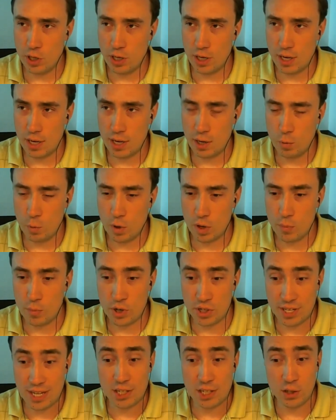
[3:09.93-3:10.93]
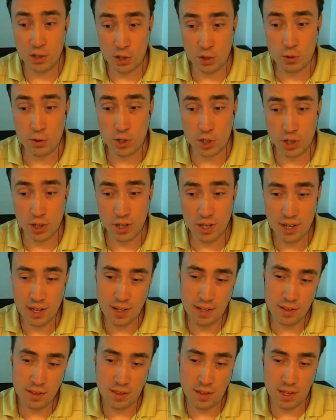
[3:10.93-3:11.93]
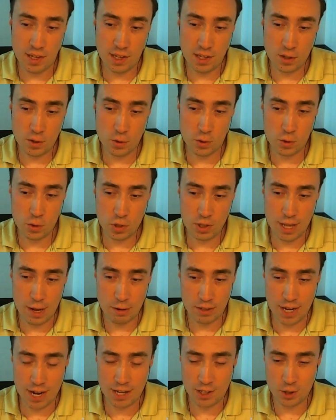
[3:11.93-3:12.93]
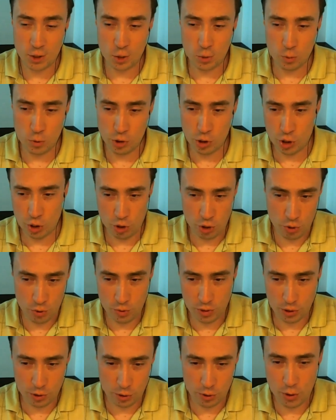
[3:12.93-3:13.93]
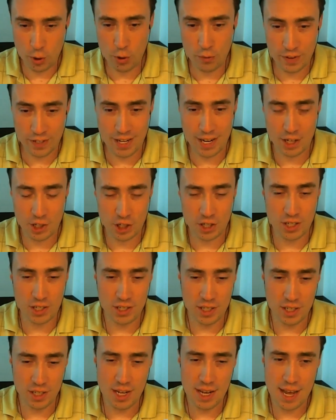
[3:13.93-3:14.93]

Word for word: uh, want to present to the user, the Google Cloud Console will show you a little notification